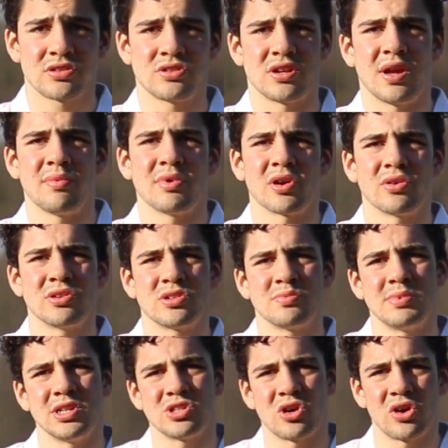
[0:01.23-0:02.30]
Today we're going
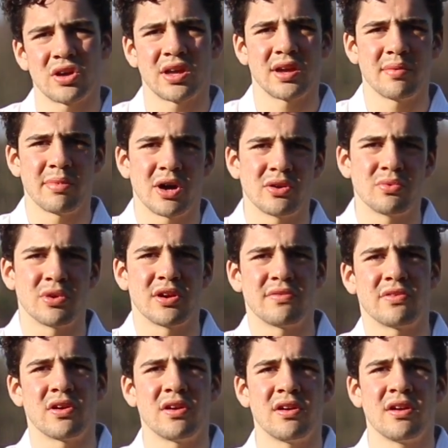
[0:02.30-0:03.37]
to be talking about one
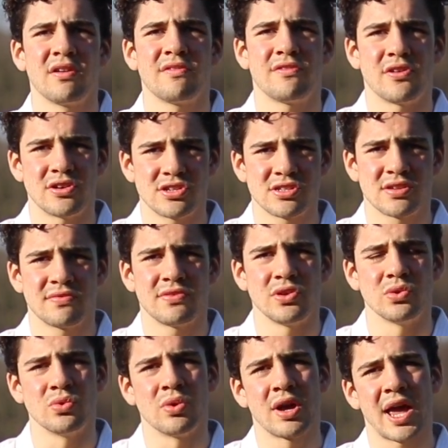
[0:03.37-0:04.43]
of our first
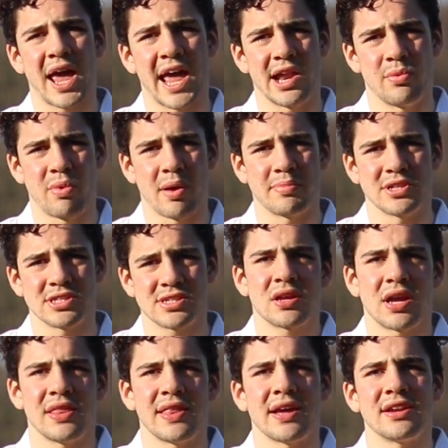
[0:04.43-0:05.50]
few hand weapons
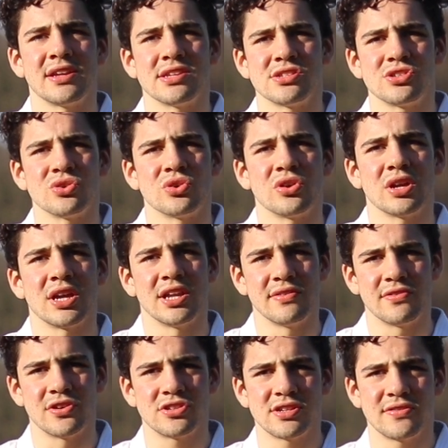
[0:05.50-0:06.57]
and that is your
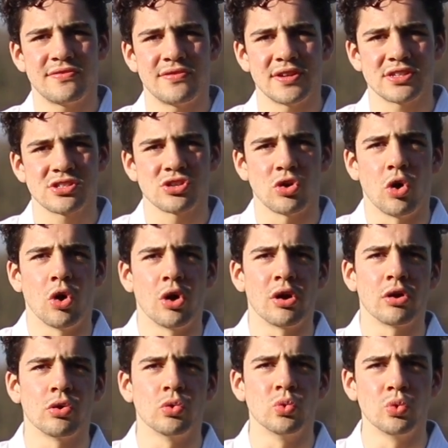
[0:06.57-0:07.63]
inverted fist
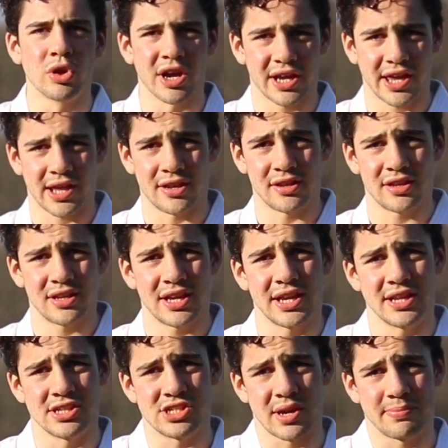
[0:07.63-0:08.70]
or uraken
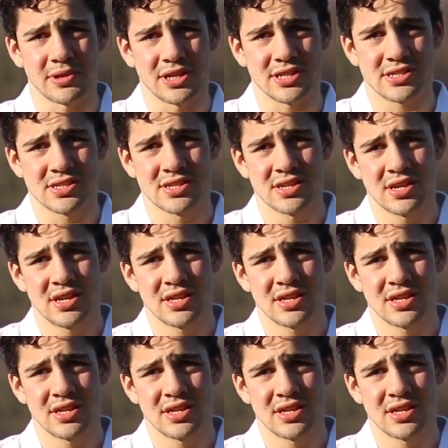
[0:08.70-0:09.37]
in Japanese.